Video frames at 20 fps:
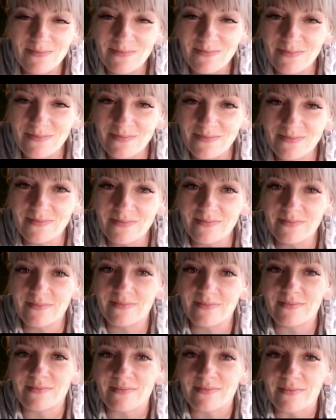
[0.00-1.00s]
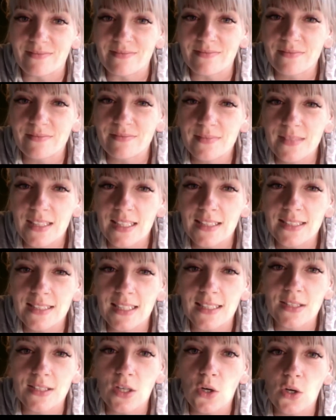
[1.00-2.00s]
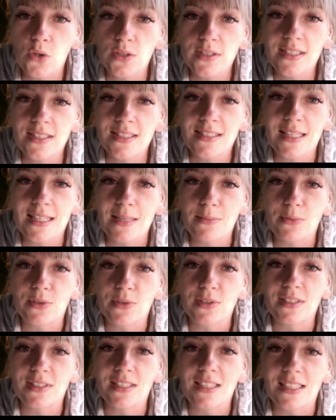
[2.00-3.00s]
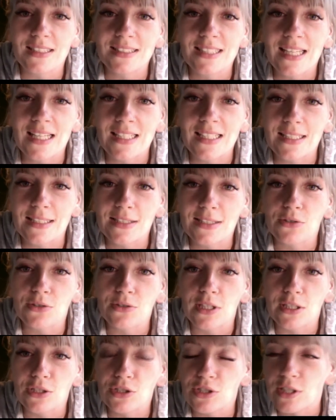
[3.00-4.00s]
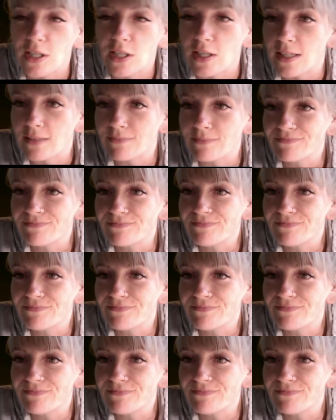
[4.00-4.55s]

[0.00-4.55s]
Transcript: It says host disabled attendee screen sharing.